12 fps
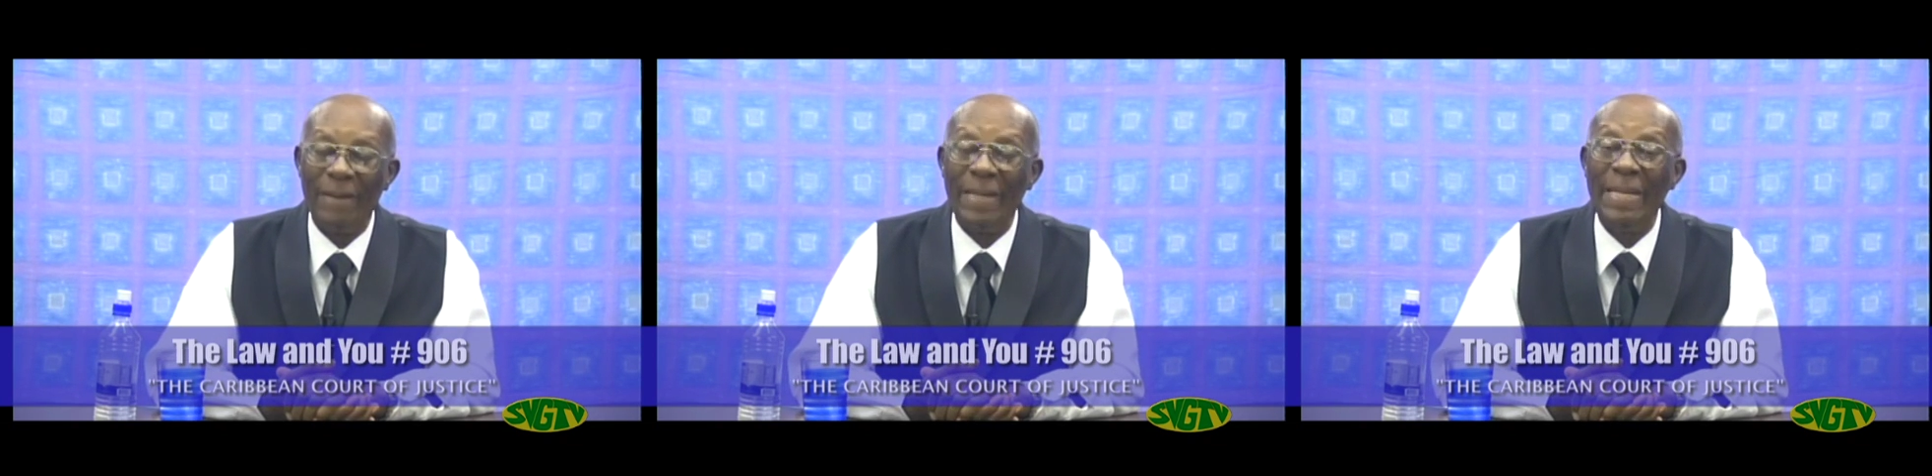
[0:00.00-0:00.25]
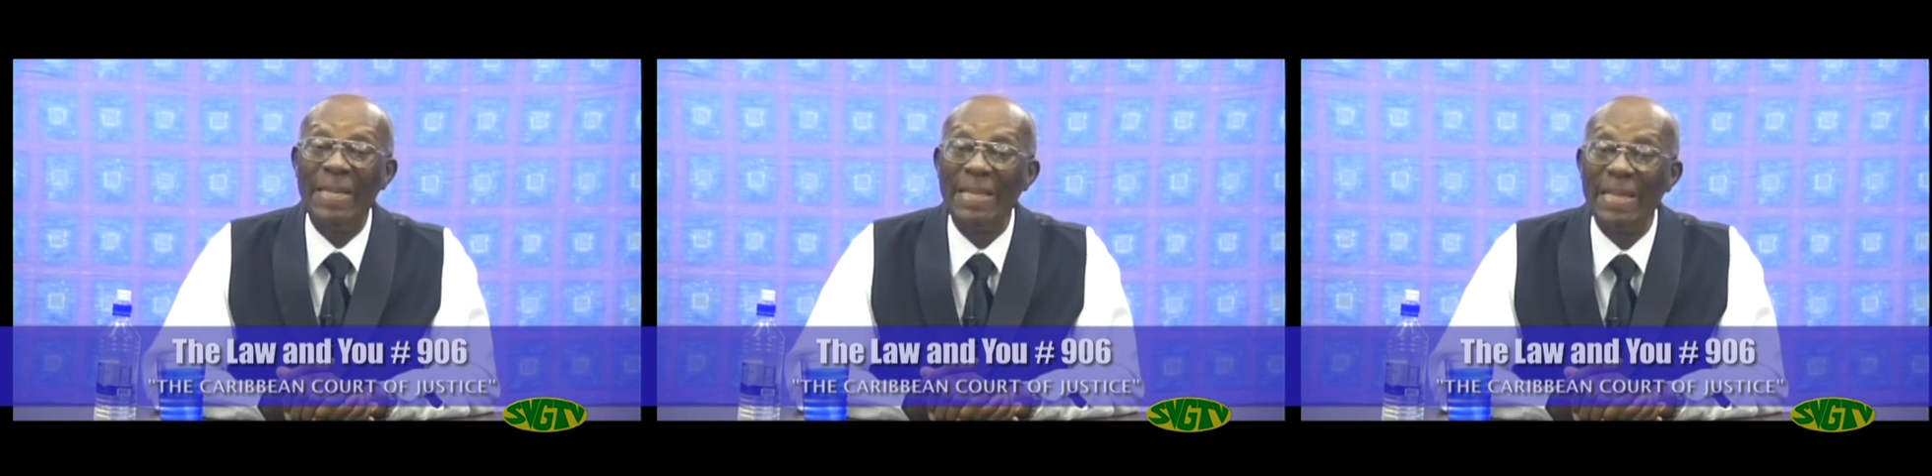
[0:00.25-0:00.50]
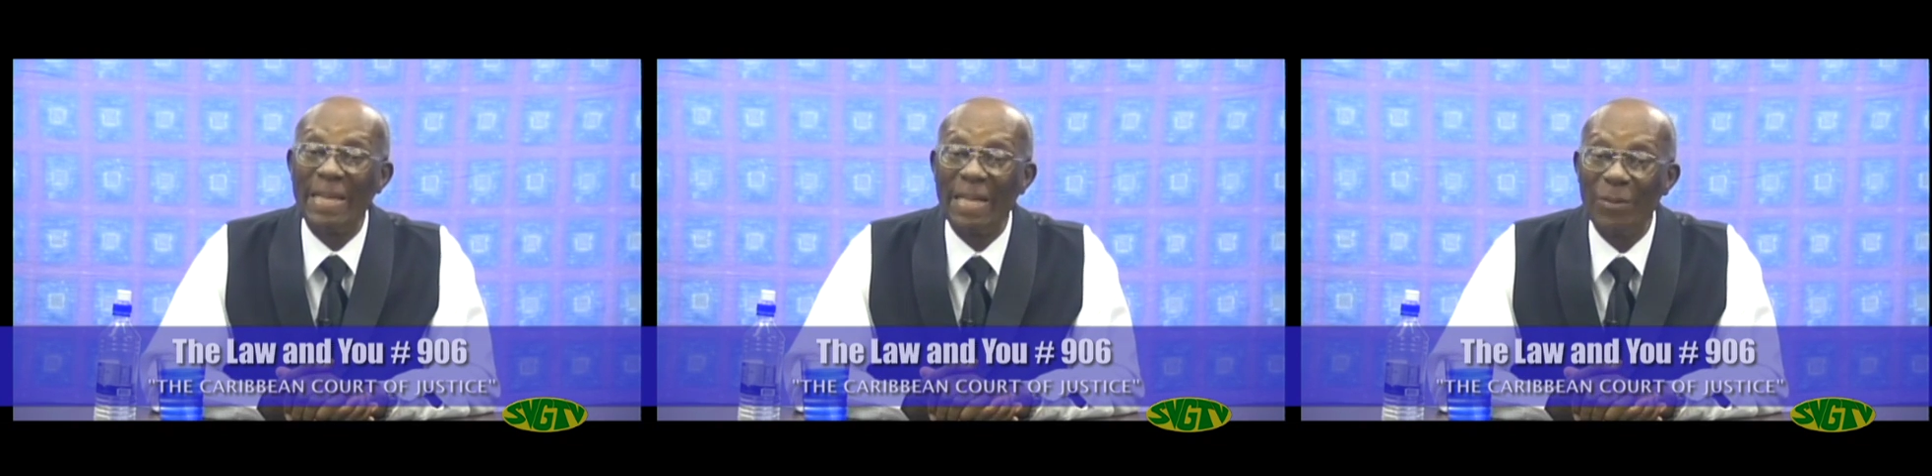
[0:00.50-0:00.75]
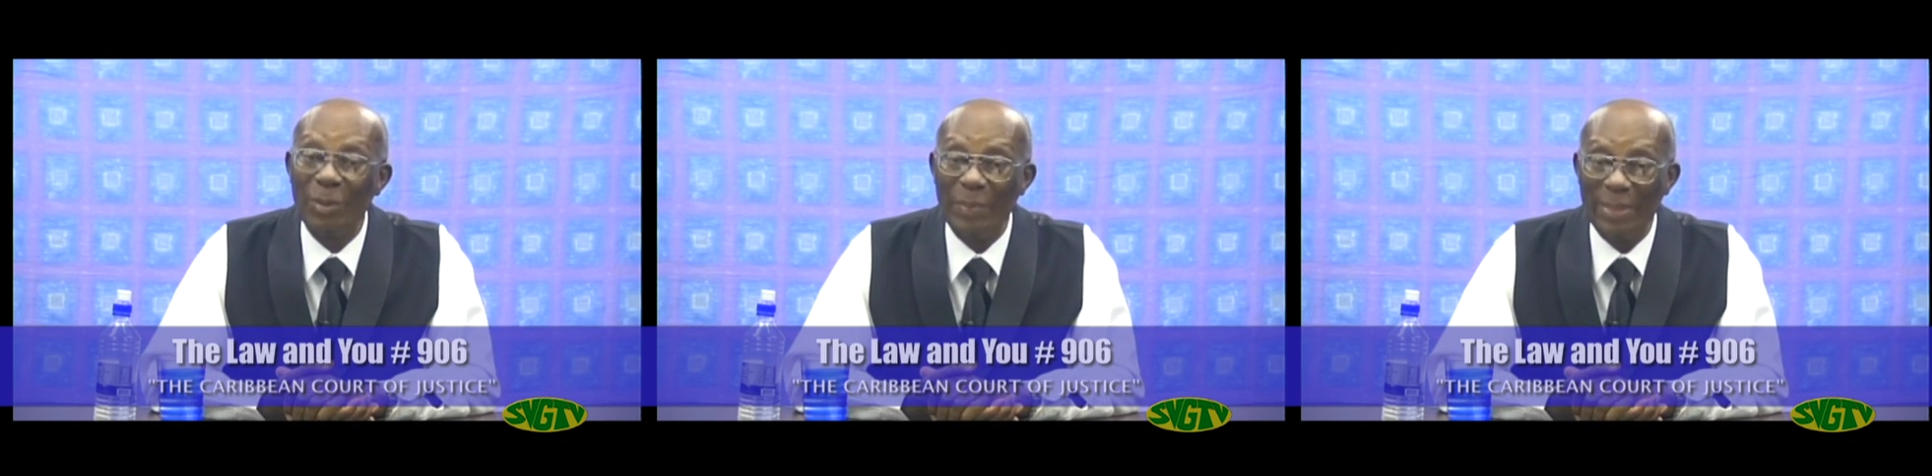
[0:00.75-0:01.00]
in the
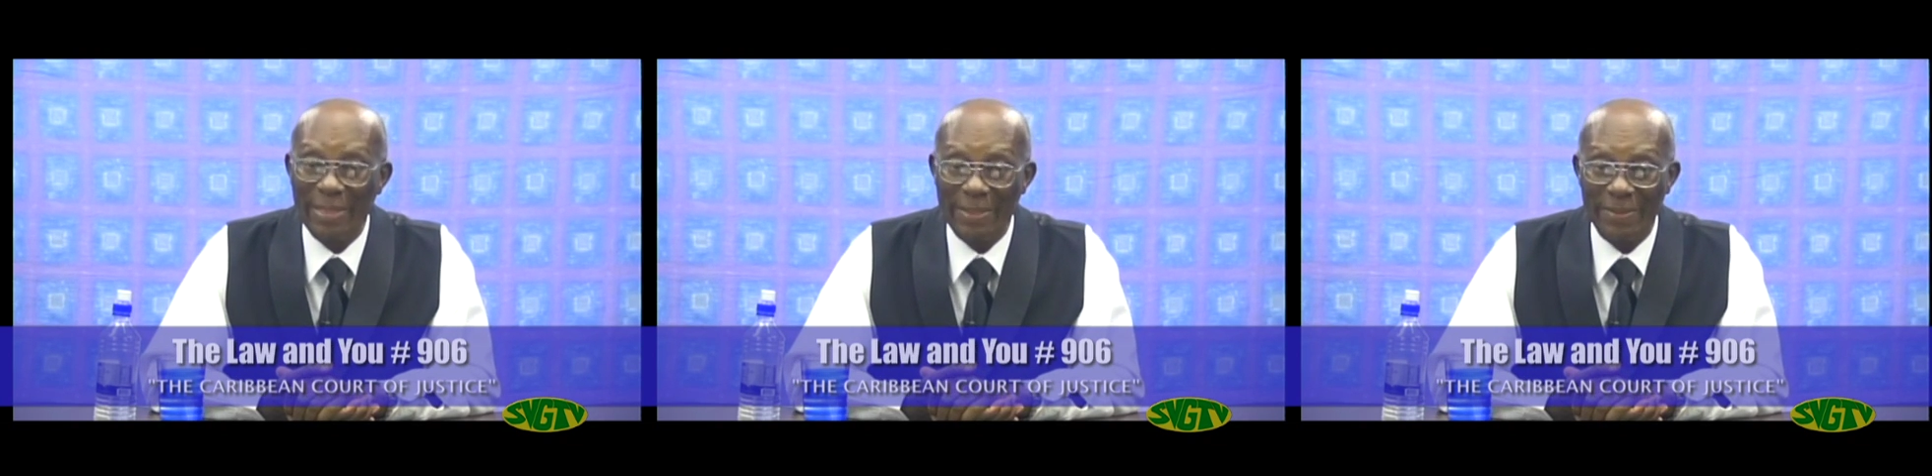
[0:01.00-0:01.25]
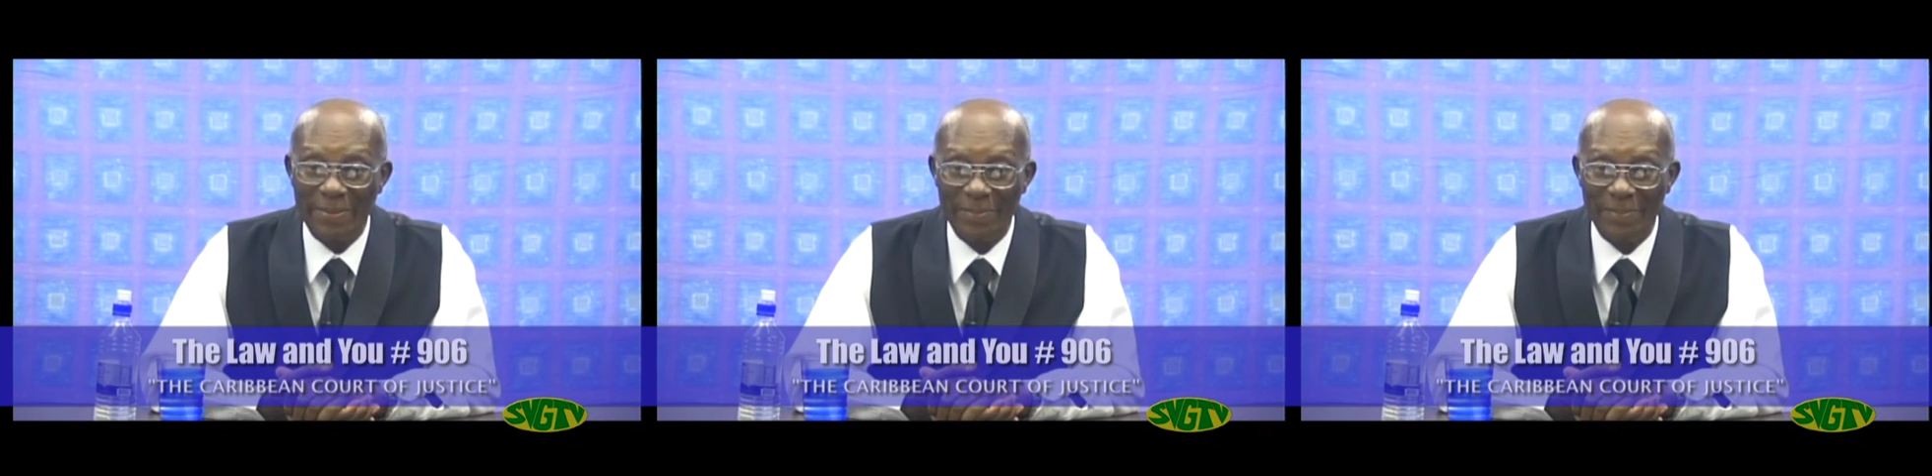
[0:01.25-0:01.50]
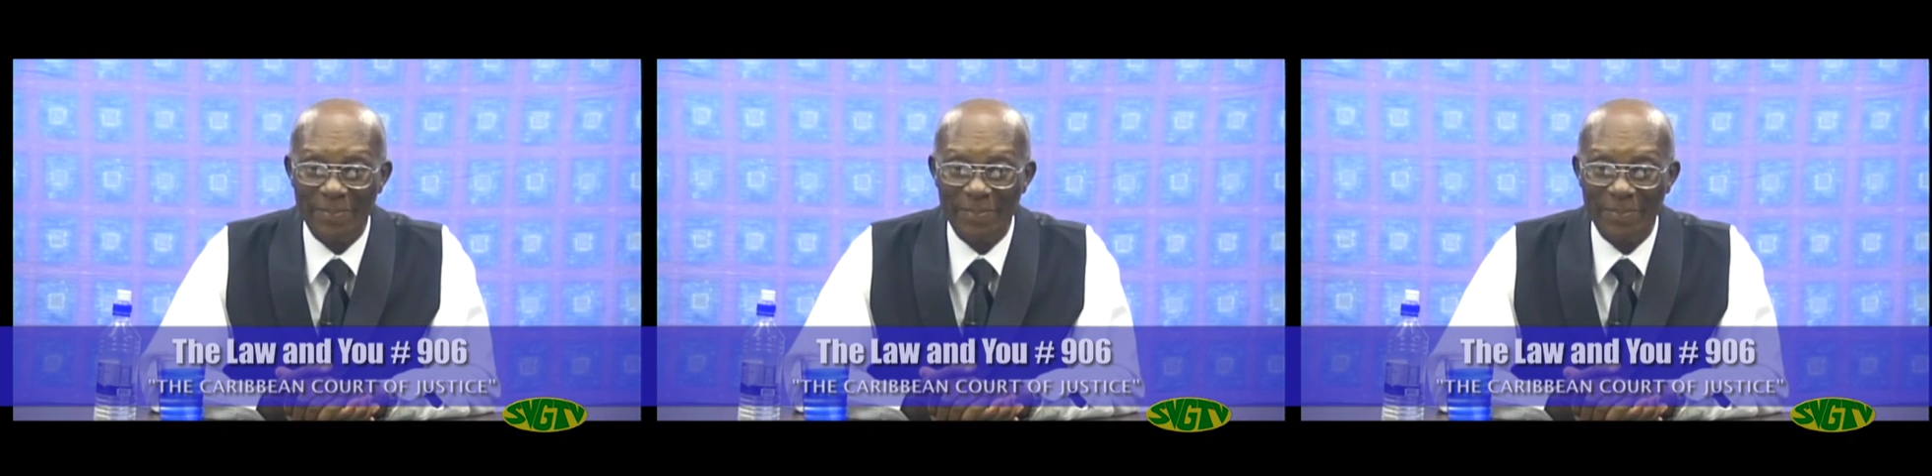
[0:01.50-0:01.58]
Caribbean